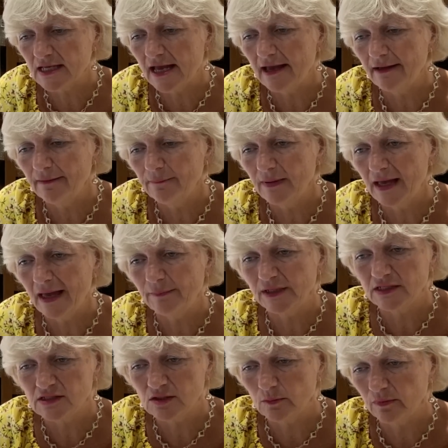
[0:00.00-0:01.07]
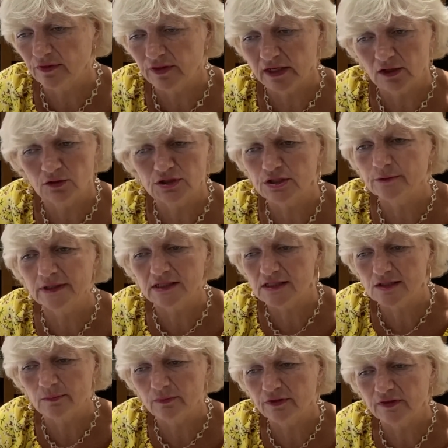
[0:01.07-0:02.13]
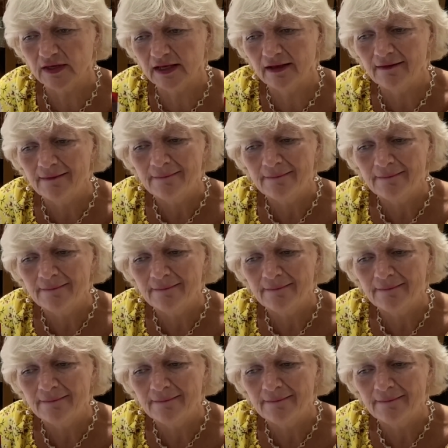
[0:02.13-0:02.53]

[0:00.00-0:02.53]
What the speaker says: hemming something or doing something.